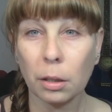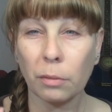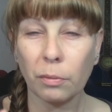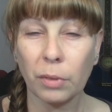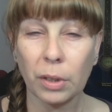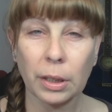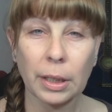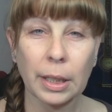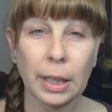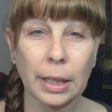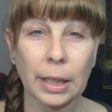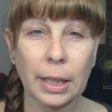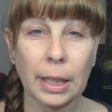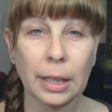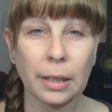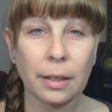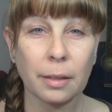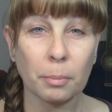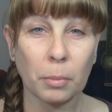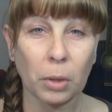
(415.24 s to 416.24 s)
Real
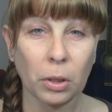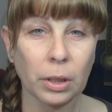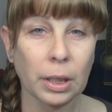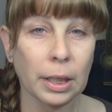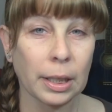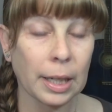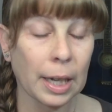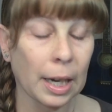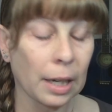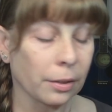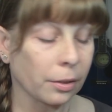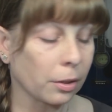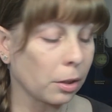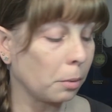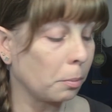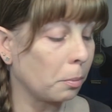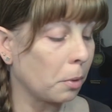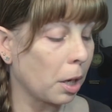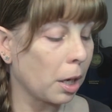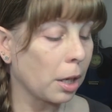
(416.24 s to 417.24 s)
Techniques
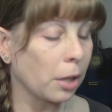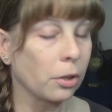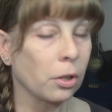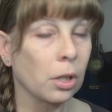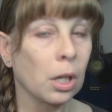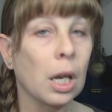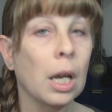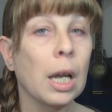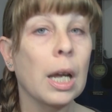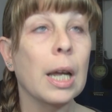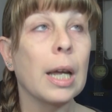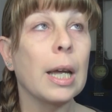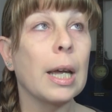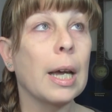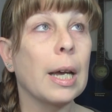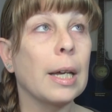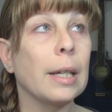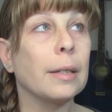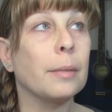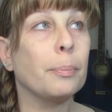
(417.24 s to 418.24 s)
Multitasker brush
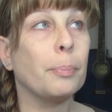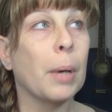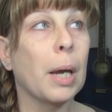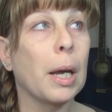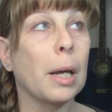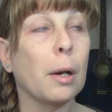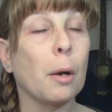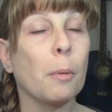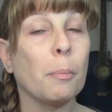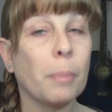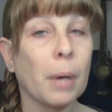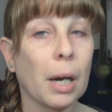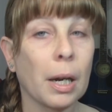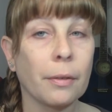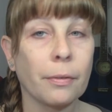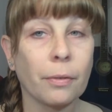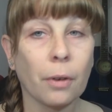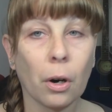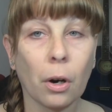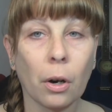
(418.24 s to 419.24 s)
has been
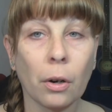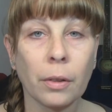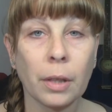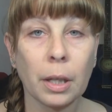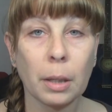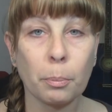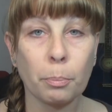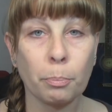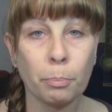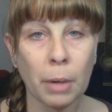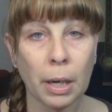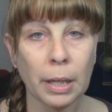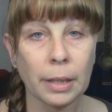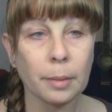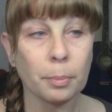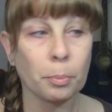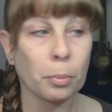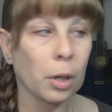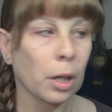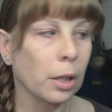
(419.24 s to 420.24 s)
by far the
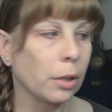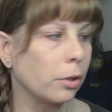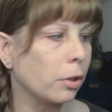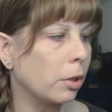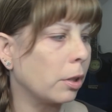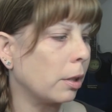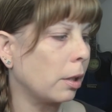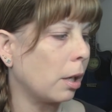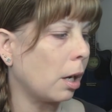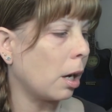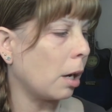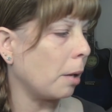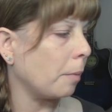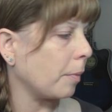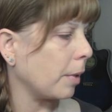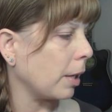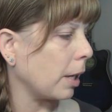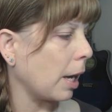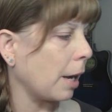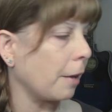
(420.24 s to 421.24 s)
best brush
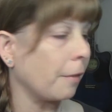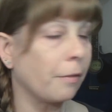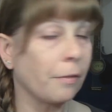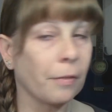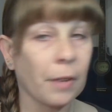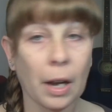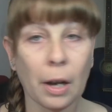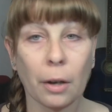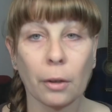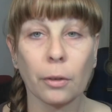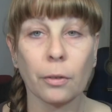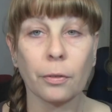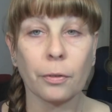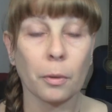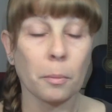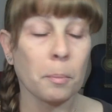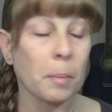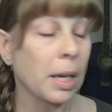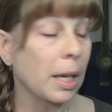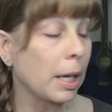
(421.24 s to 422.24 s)
that I've found
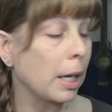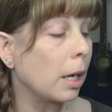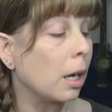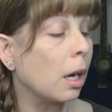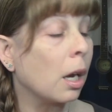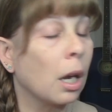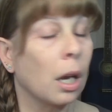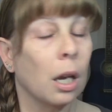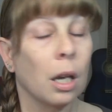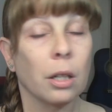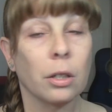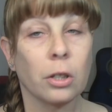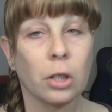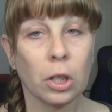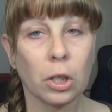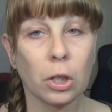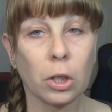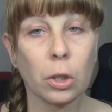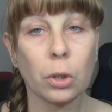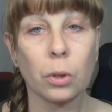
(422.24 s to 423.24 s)
for me
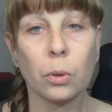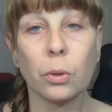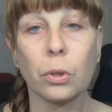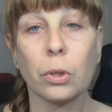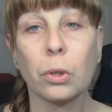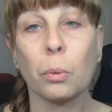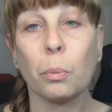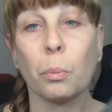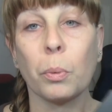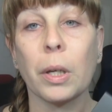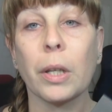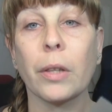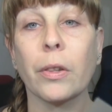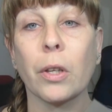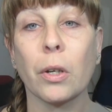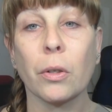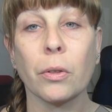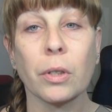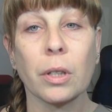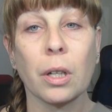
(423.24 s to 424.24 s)
to use with
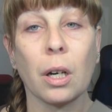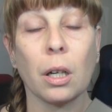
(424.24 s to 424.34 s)
those